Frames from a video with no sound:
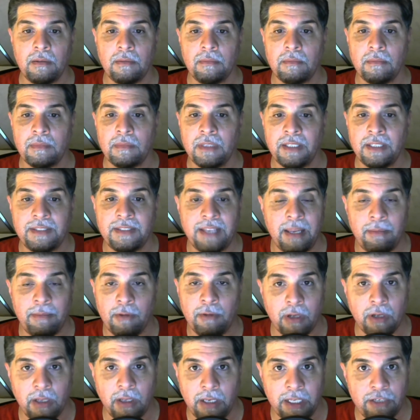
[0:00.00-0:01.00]
the same
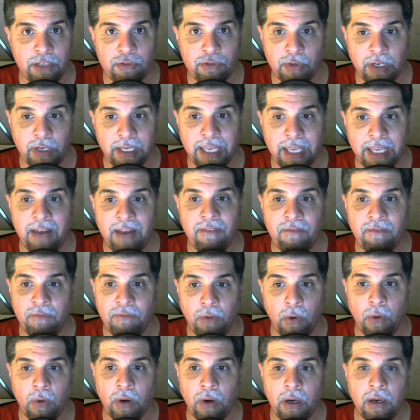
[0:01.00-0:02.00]
critical injury again,
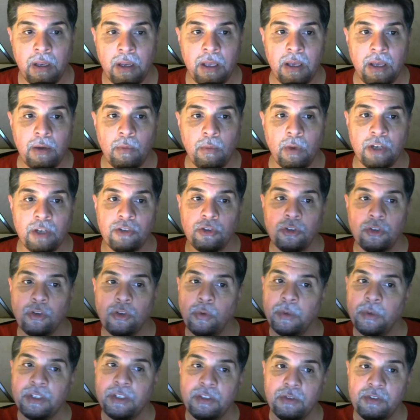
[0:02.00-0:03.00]
4, what you
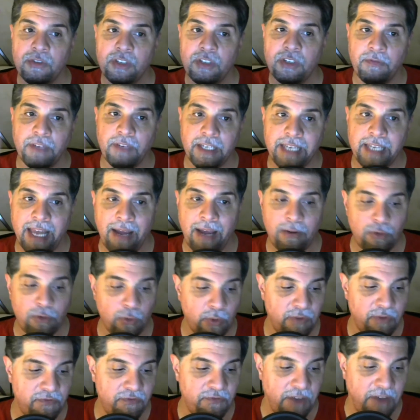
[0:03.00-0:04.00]
do is you shift it down
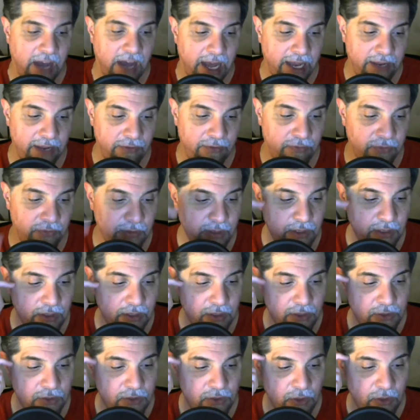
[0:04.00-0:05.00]
to a 5.
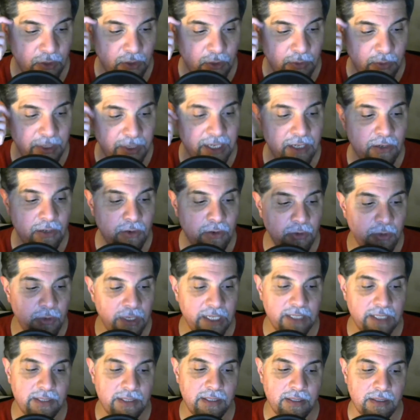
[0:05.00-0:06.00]
So you
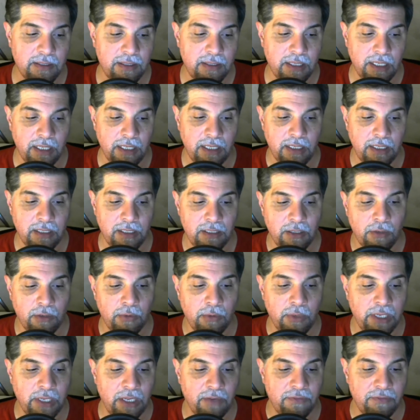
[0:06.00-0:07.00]
increase the
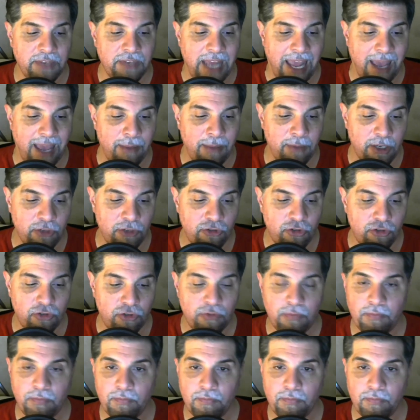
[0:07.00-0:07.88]
degree of damage.